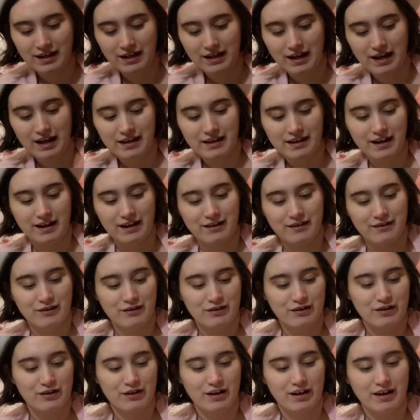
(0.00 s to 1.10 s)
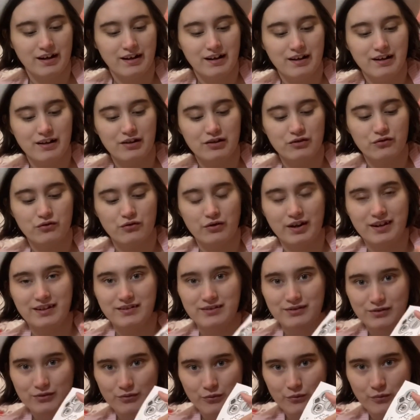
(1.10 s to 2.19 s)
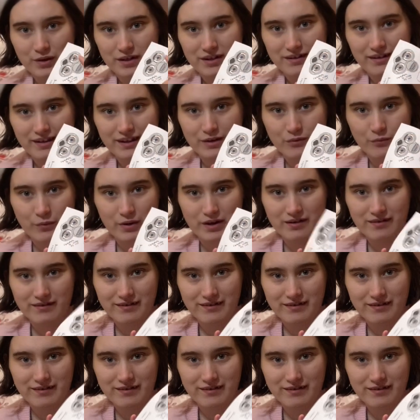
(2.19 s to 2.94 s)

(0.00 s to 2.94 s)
and then I traced where